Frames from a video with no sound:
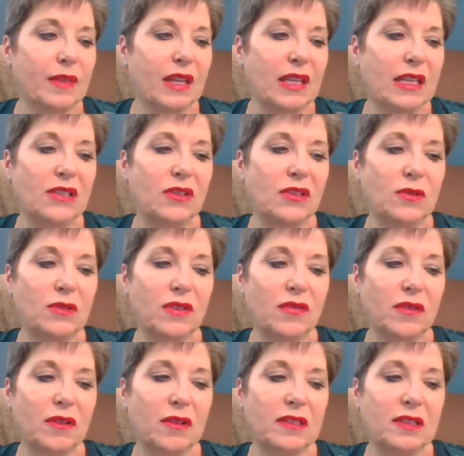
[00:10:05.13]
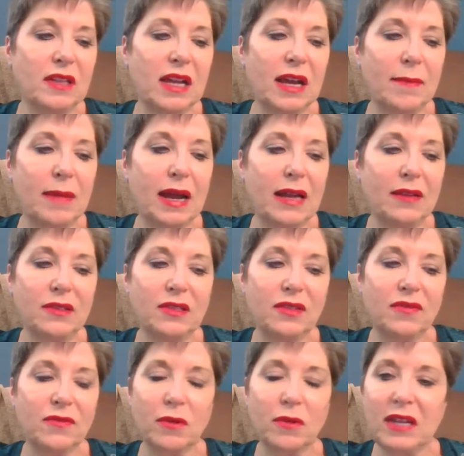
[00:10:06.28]
They need to use different models to
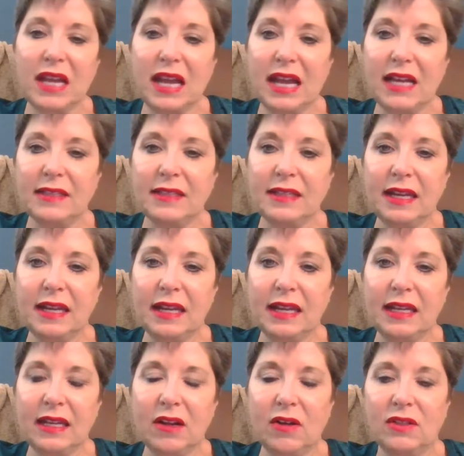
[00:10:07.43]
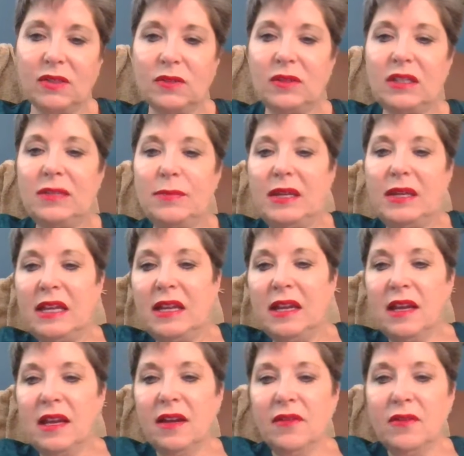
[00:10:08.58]
forecast, and also need to be,
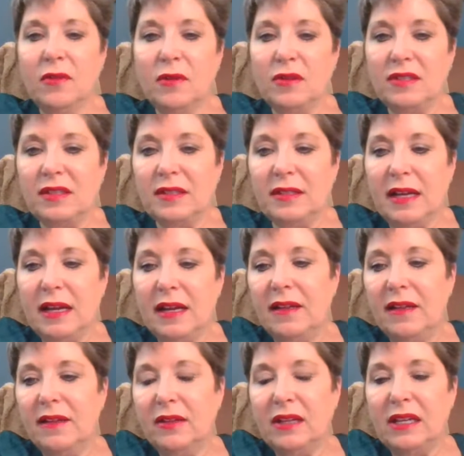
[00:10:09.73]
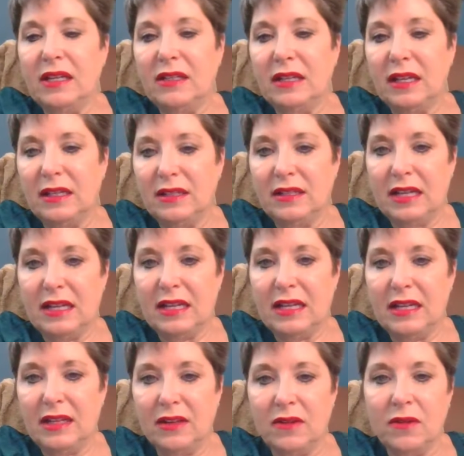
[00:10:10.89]
of course, looking to
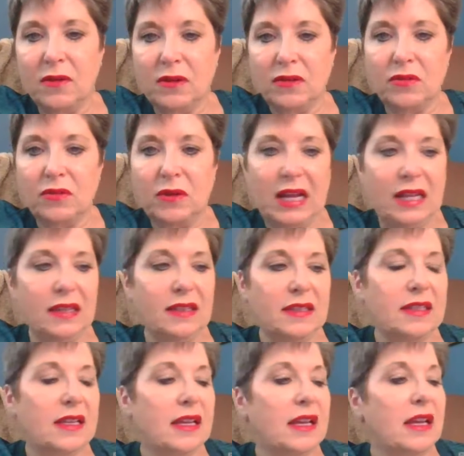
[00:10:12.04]
study the current trends